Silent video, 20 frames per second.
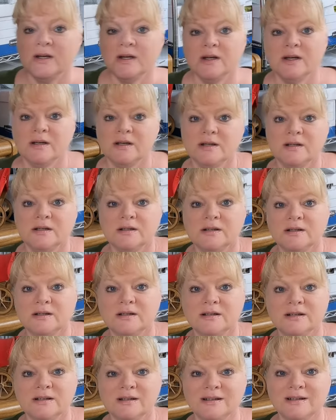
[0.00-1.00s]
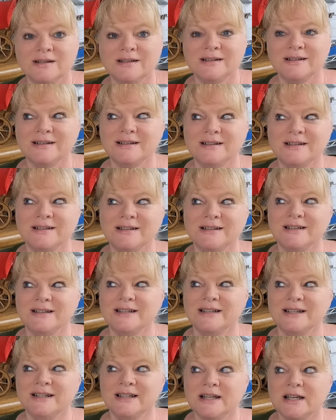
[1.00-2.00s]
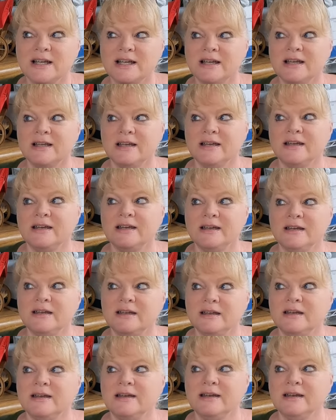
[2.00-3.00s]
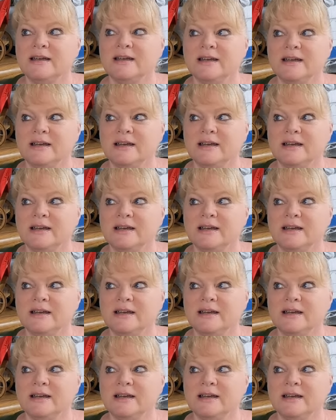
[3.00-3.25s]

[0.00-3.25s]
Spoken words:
(not speaking)